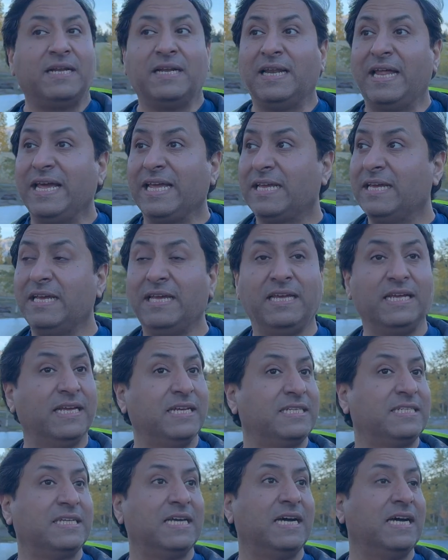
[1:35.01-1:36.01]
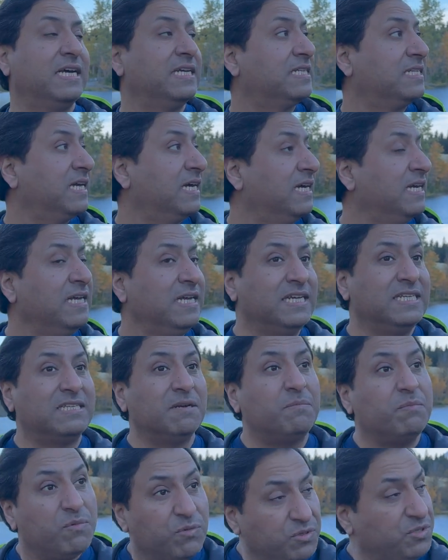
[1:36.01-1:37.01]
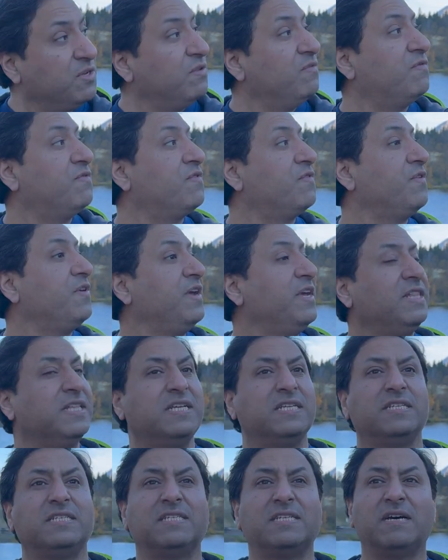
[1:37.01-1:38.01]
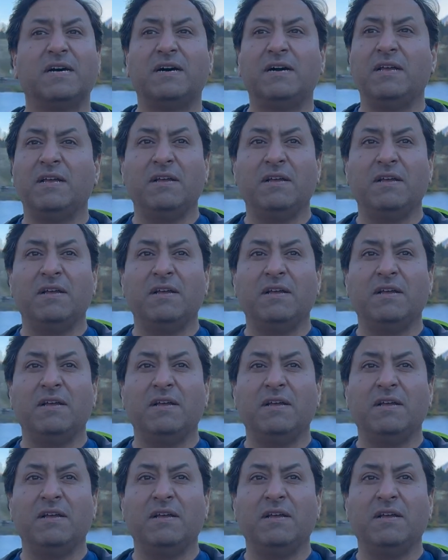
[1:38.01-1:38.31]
Like it's a pollution free. There's a